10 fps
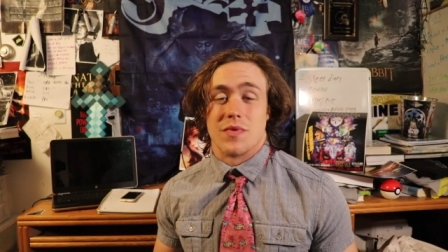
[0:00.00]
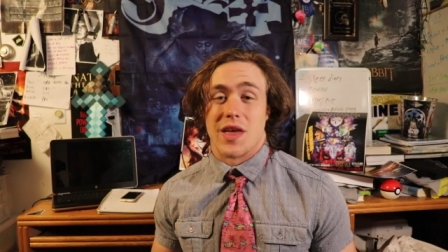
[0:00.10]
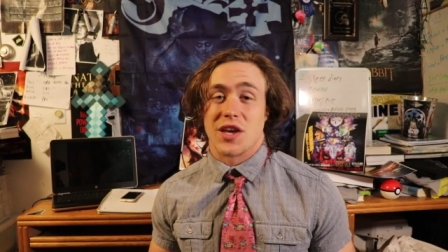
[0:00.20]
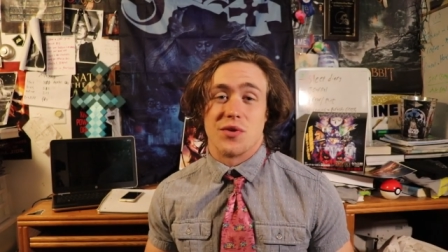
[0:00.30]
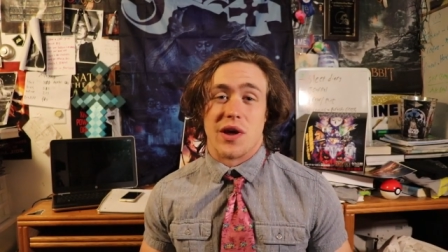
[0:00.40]

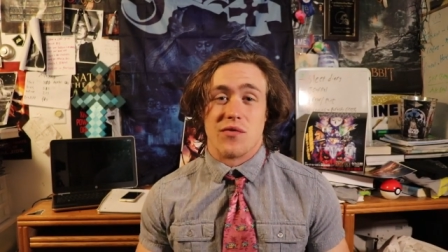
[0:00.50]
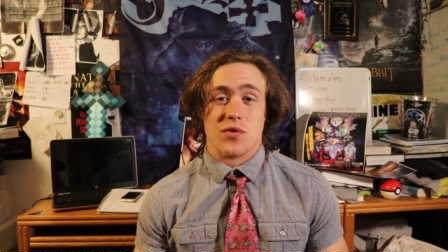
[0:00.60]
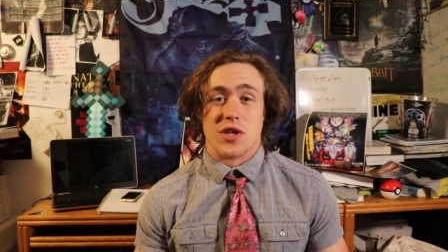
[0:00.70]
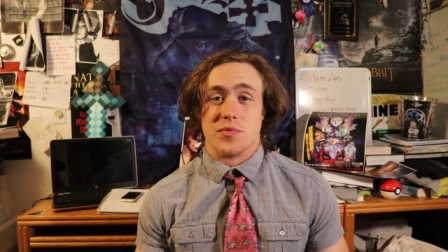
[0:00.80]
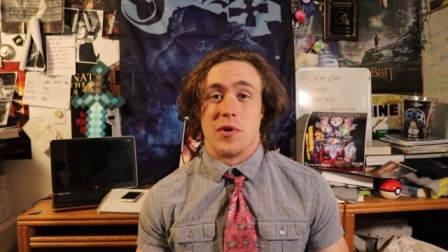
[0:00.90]
thank you to
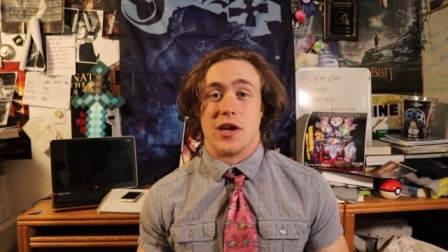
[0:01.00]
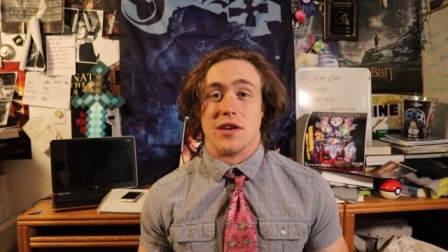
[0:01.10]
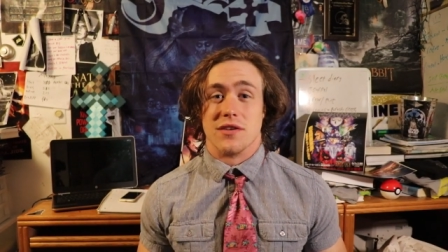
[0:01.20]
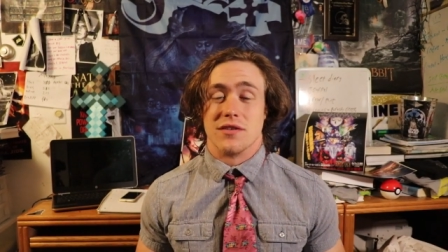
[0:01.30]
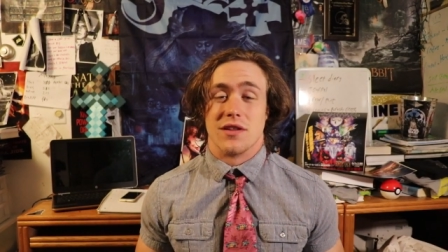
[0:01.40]
everyone that's
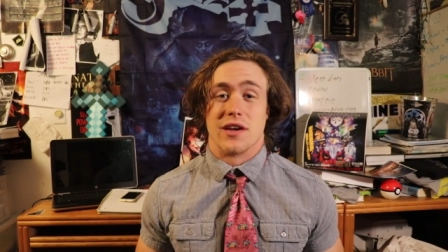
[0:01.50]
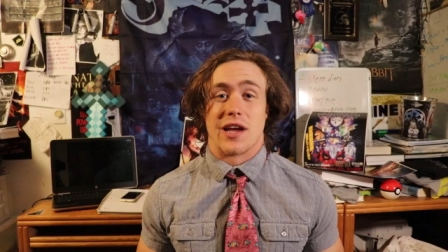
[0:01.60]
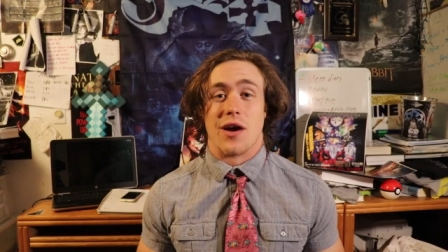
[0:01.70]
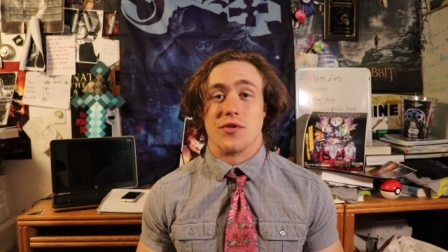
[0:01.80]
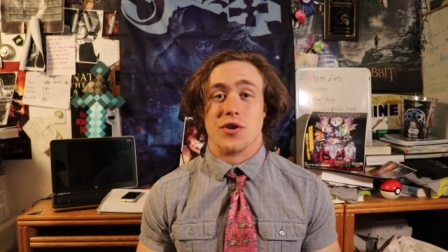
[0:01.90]
been
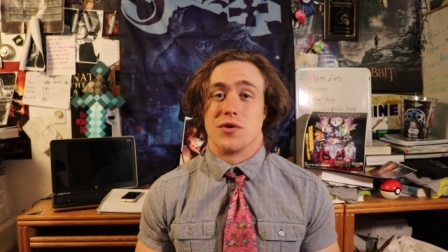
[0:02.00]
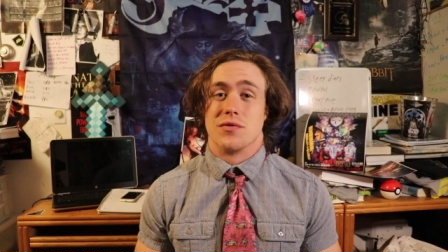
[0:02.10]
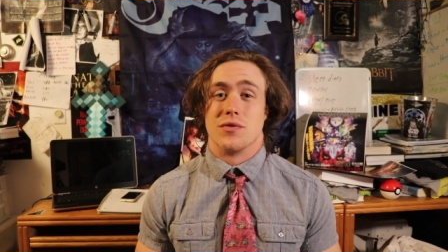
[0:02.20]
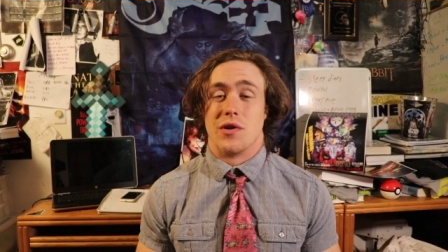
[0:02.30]
like out there